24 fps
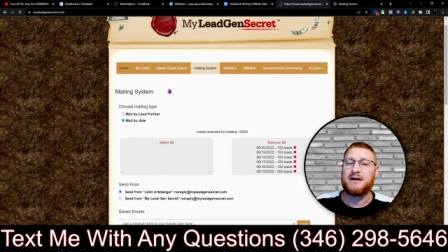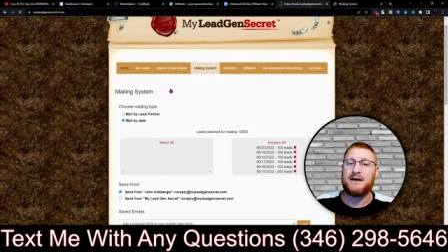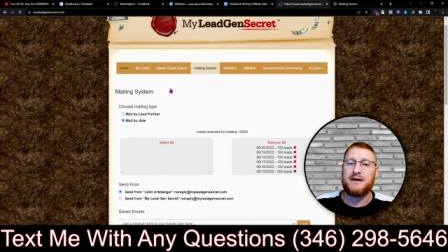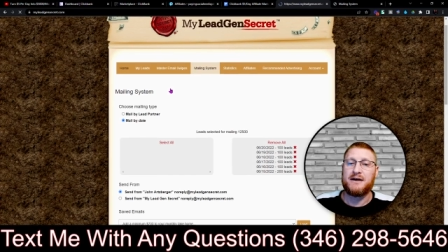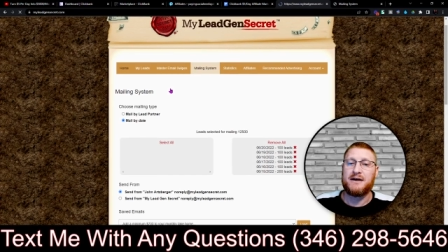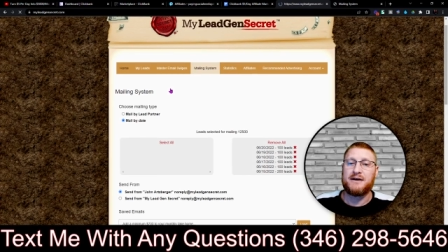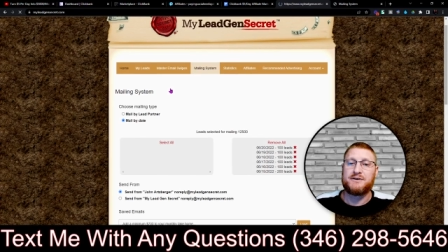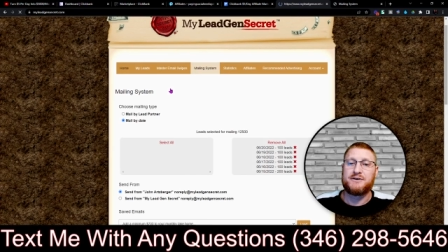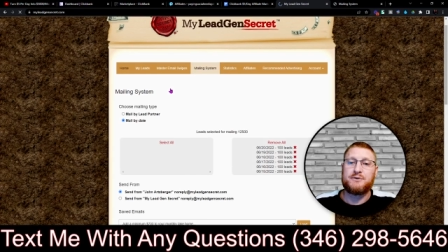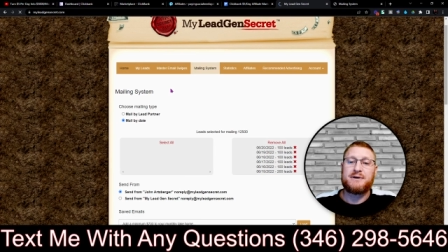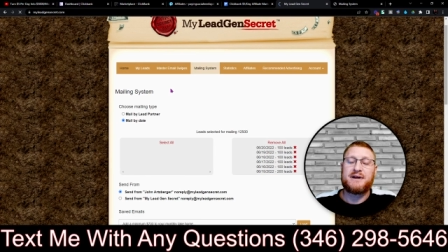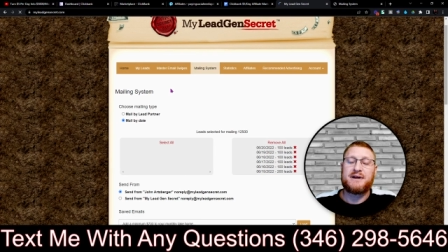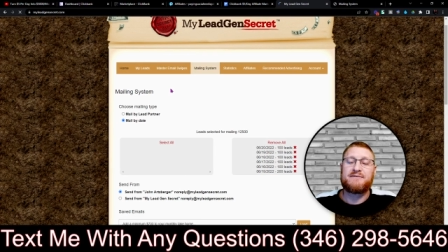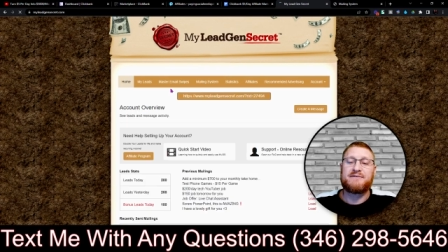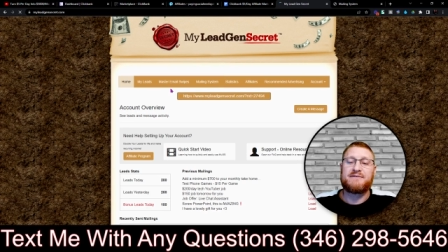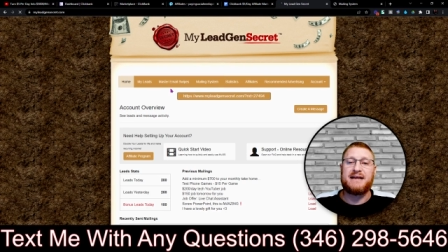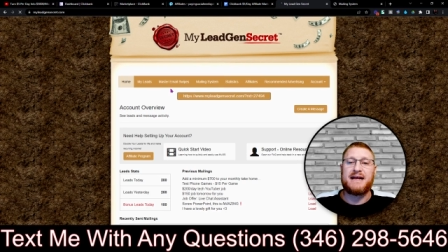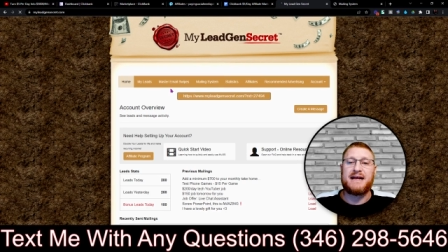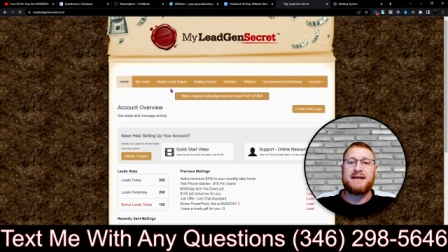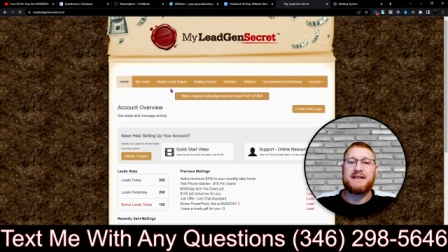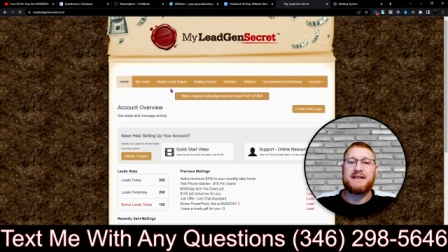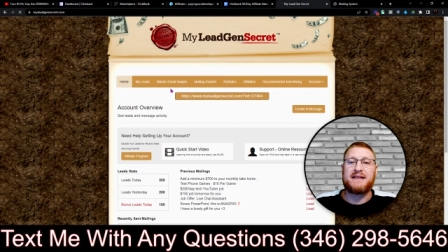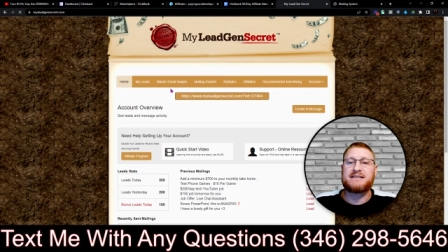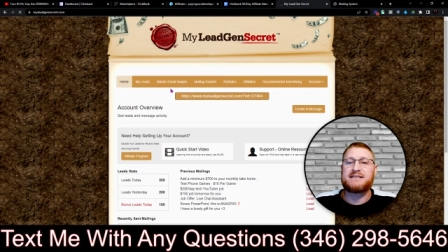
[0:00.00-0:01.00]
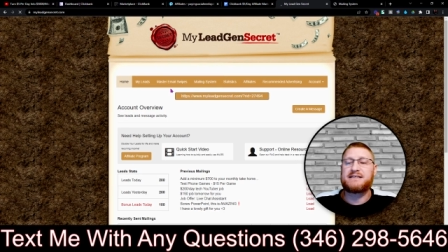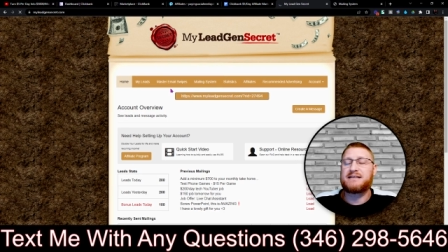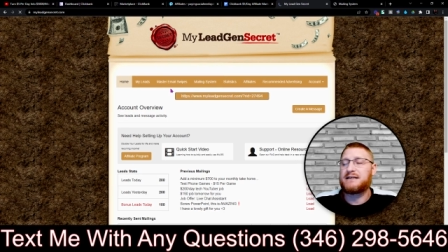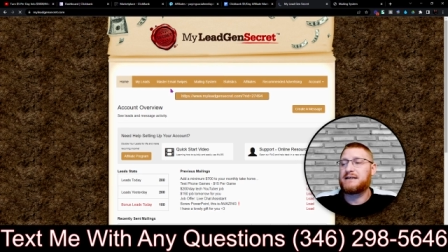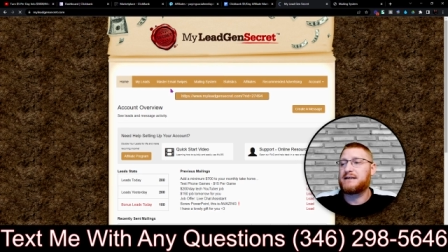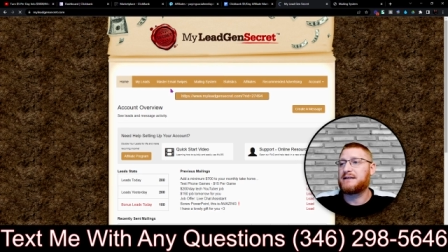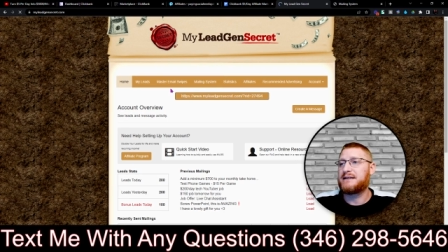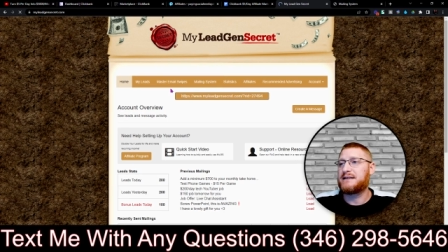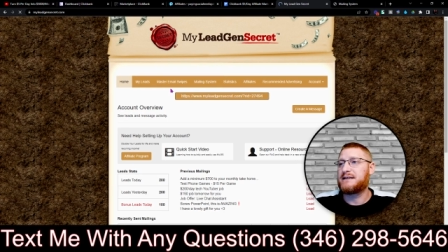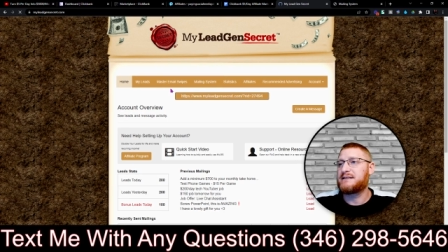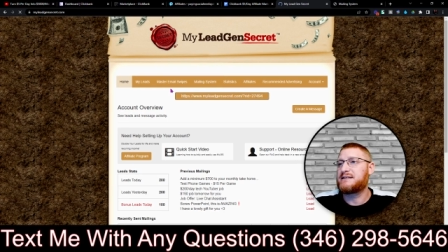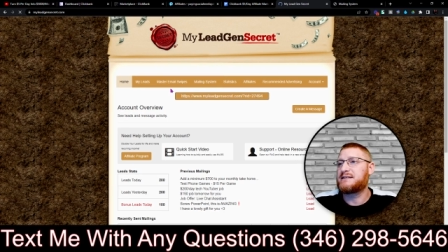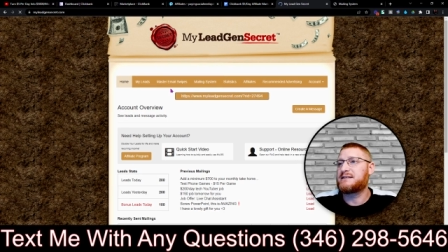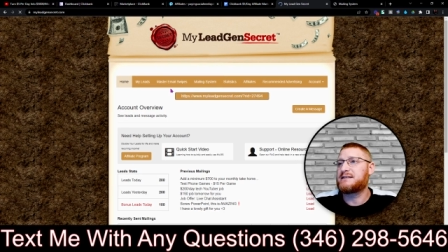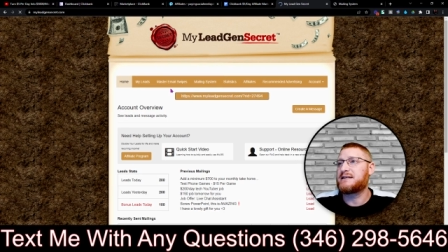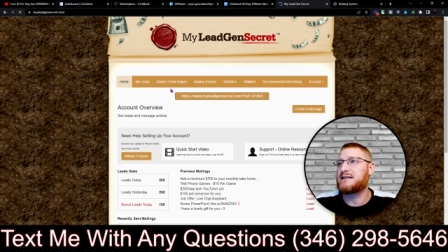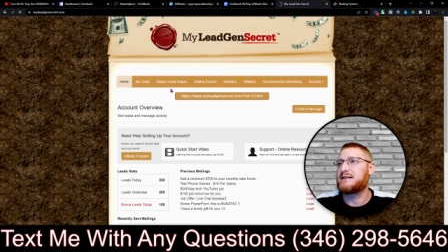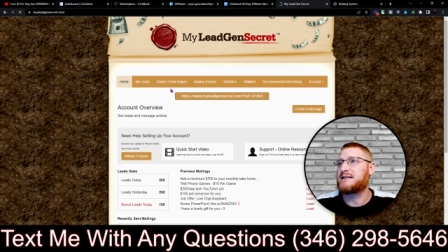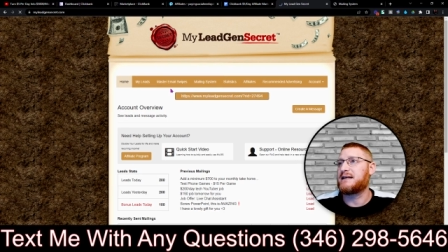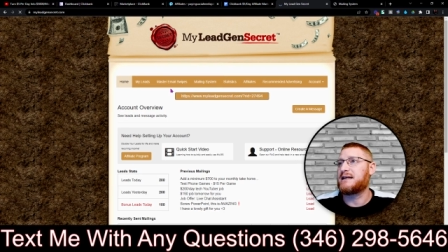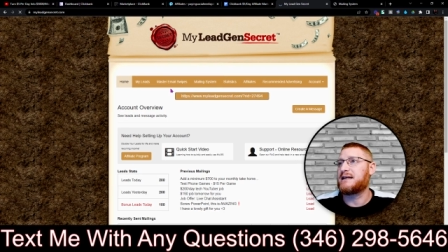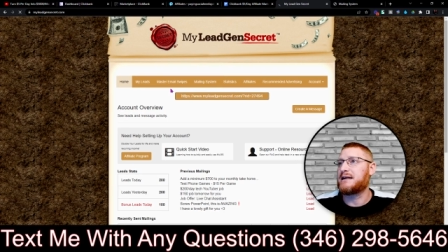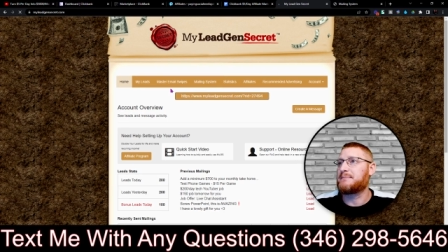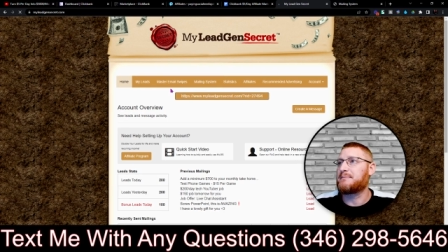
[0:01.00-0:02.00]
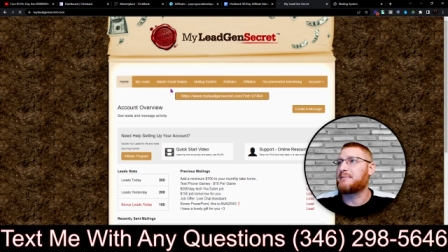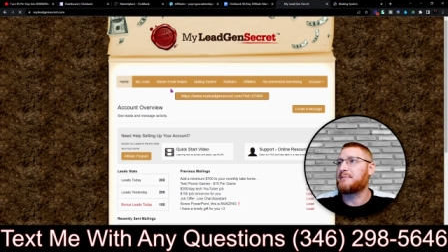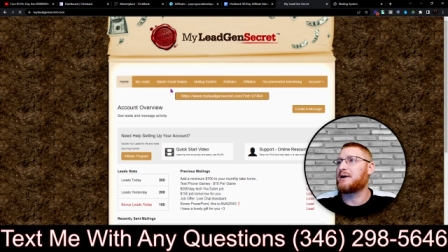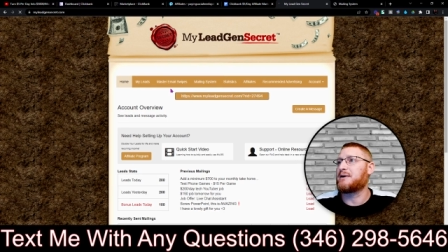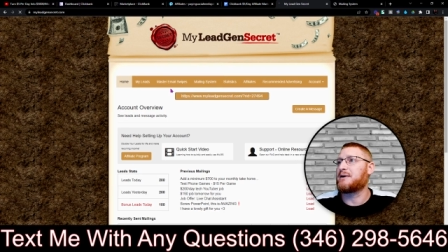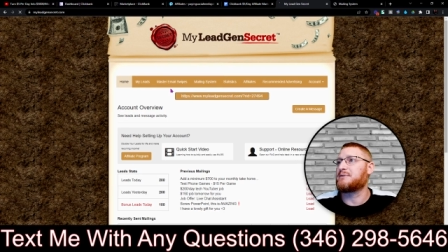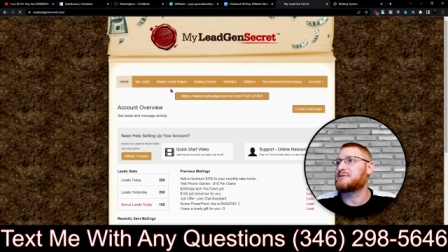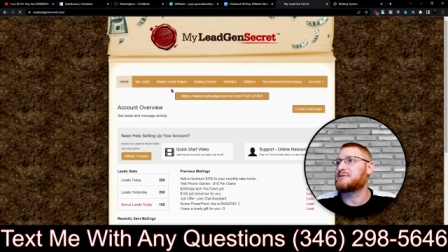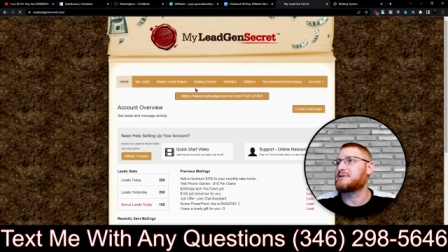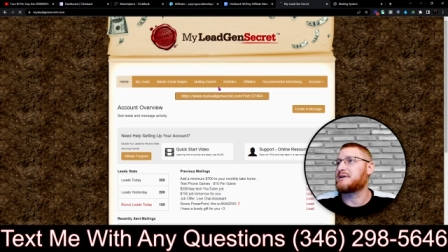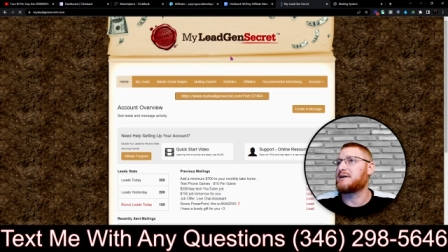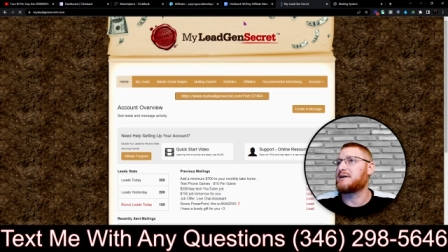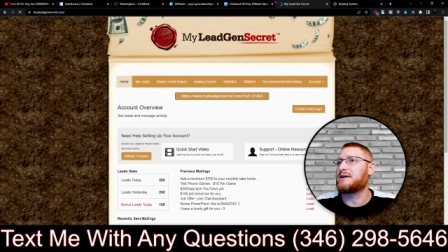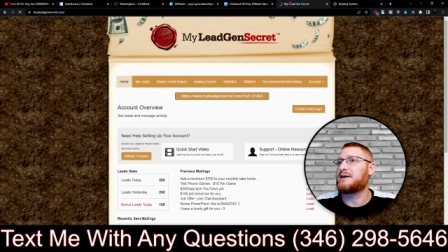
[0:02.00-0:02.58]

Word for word: Do it every day. This is the thing about